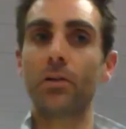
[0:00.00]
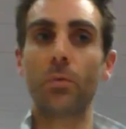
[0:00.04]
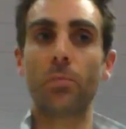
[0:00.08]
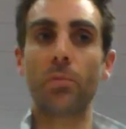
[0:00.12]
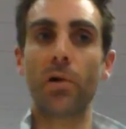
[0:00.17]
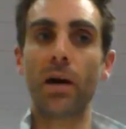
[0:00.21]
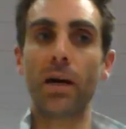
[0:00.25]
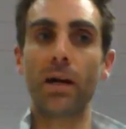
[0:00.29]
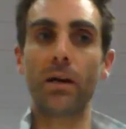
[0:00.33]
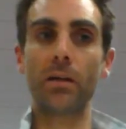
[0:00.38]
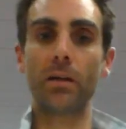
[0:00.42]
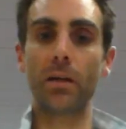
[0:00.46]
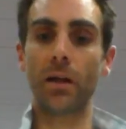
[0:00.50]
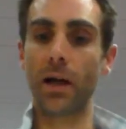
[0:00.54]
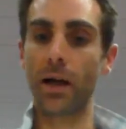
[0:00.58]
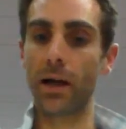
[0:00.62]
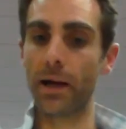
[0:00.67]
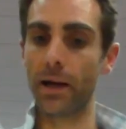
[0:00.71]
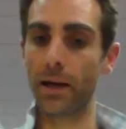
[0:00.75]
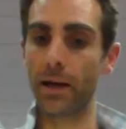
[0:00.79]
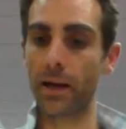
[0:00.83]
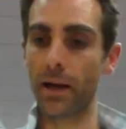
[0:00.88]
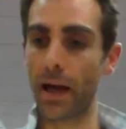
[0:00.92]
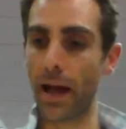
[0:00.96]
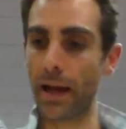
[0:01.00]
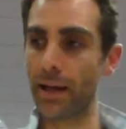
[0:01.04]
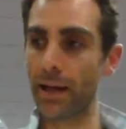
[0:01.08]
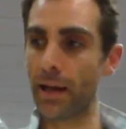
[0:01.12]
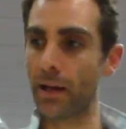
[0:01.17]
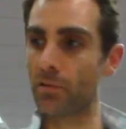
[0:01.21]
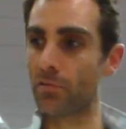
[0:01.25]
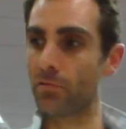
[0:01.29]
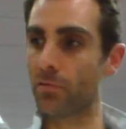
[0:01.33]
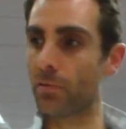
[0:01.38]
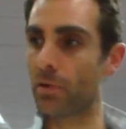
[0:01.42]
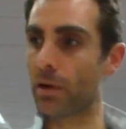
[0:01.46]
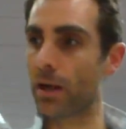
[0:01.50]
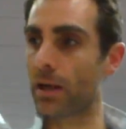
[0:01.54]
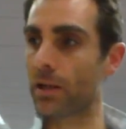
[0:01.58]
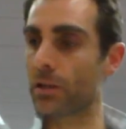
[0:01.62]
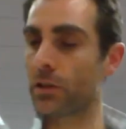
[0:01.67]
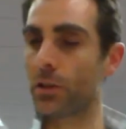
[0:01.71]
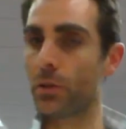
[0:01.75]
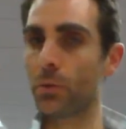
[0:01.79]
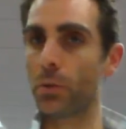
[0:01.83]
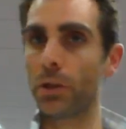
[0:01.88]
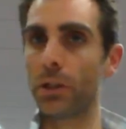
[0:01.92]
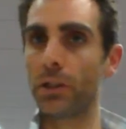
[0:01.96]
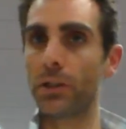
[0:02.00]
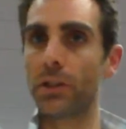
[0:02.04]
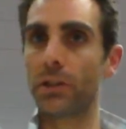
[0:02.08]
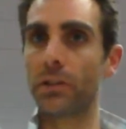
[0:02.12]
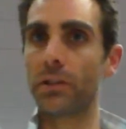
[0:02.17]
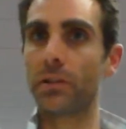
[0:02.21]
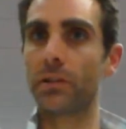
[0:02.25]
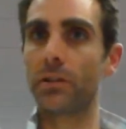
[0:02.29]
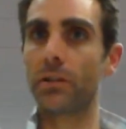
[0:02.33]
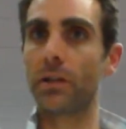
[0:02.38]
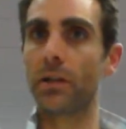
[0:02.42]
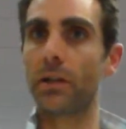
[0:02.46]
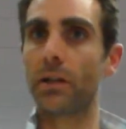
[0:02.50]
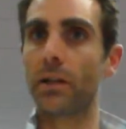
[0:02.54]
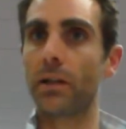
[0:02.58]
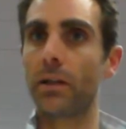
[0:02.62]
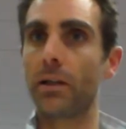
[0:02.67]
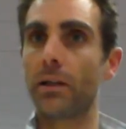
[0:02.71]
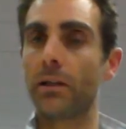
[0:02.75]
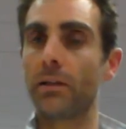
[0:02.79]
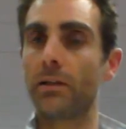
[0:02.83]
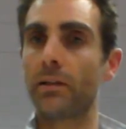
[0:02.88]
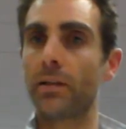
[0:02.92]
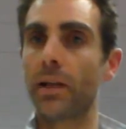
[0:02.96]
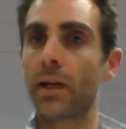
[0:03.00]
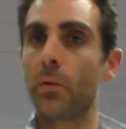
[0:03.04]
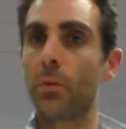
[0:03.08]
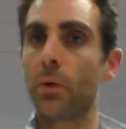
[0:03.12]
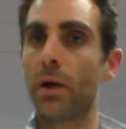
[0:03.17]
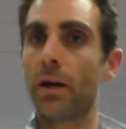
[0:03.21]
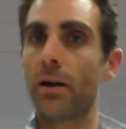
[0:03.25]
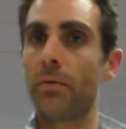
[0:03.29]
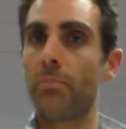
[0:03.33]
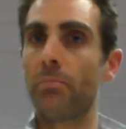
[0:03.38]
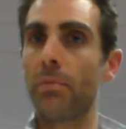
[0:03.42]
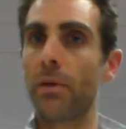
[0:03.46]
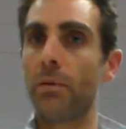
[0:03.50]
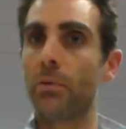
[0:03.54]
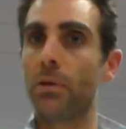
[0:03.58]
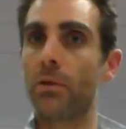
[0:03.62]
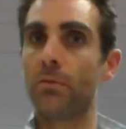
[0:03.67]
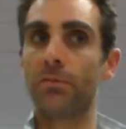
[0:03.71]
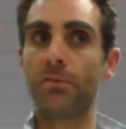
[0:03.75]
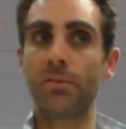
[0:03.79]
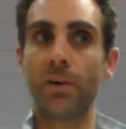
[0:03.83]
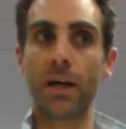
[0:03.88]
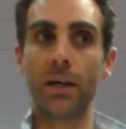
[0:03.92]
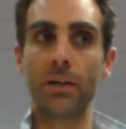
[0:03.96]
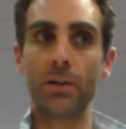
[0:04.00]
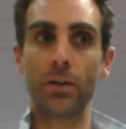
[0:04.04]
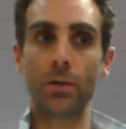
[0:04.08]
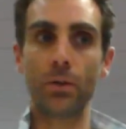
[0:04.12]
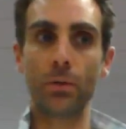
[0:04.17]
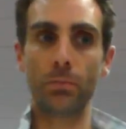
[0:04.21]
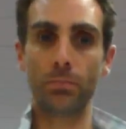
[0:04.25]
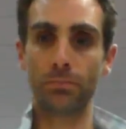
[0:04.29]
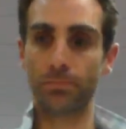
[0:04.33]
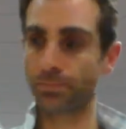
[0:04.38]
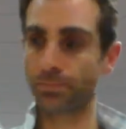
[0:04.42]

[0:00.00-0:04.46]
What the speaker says: Brian, again, do you want to just say where people can find you?